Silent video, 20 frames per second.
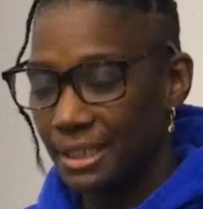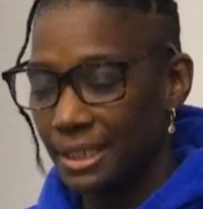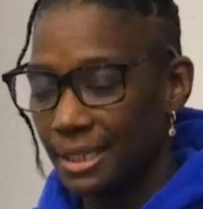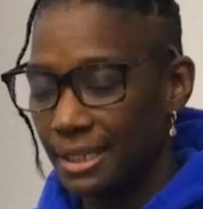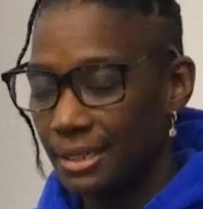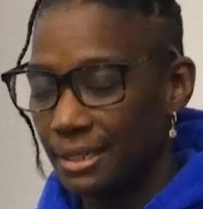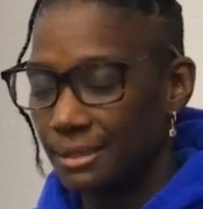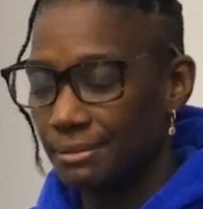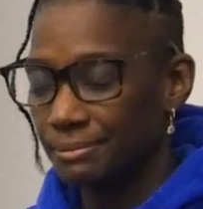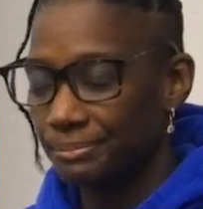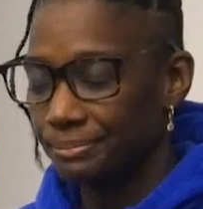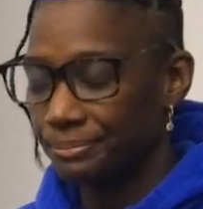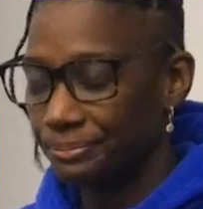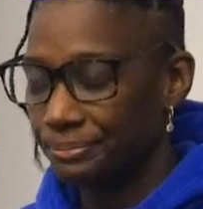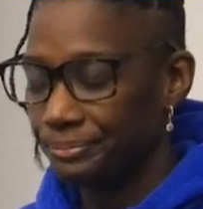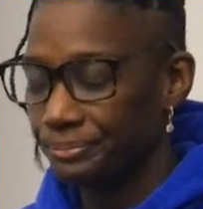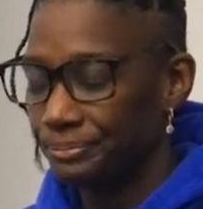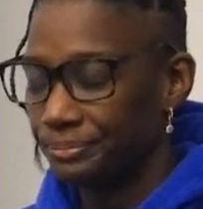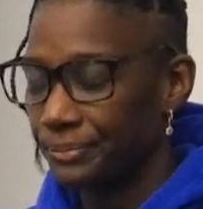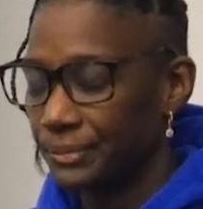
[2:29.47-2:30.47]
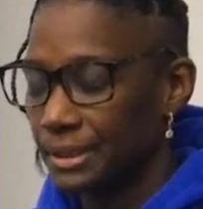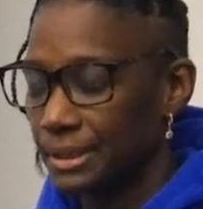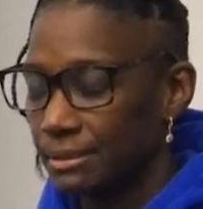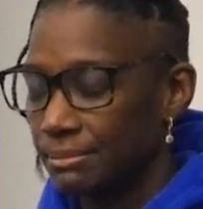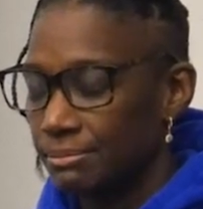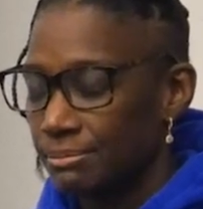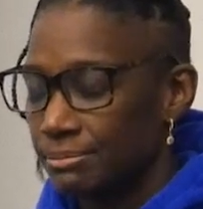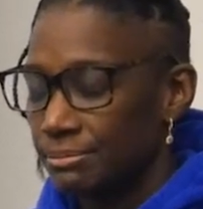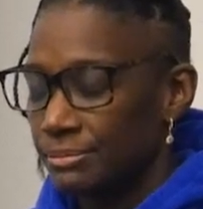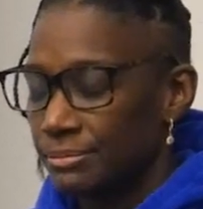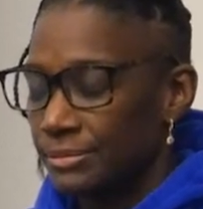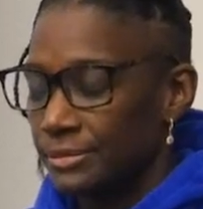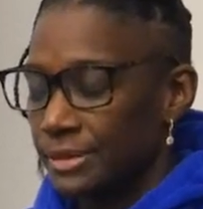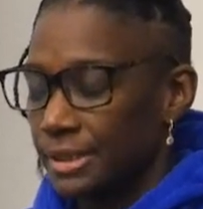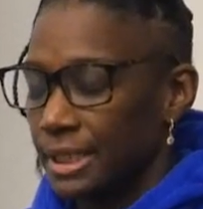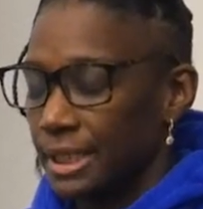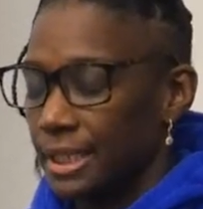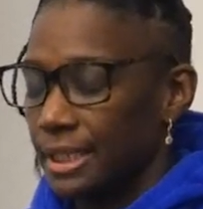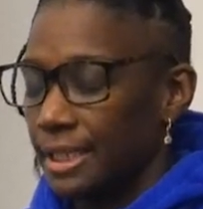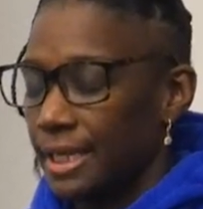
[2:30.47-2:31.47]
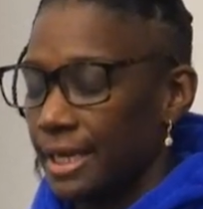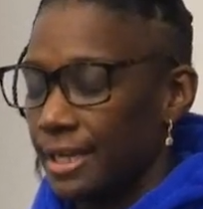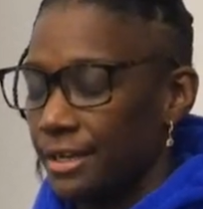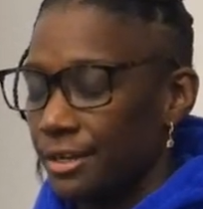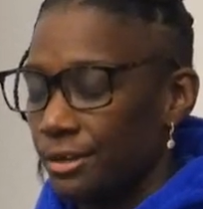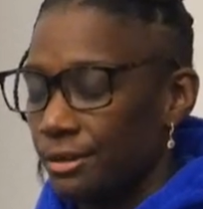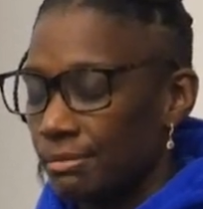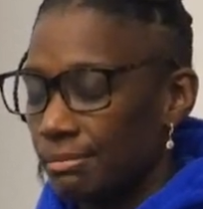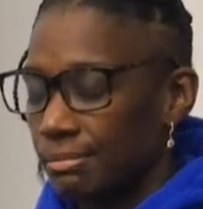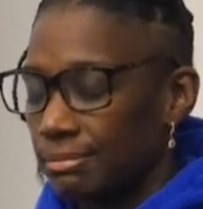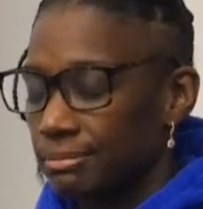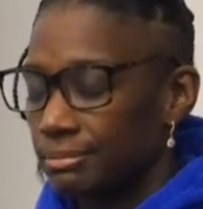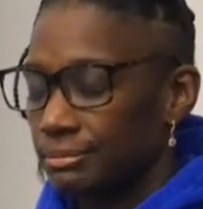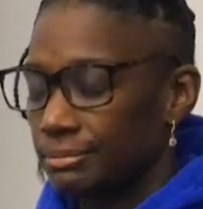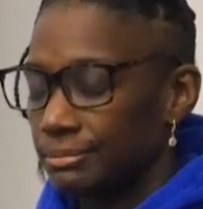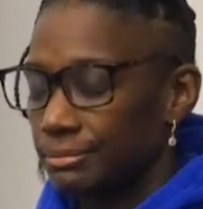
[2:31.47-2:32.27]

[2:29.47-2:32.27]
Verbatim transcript: again. Inhale,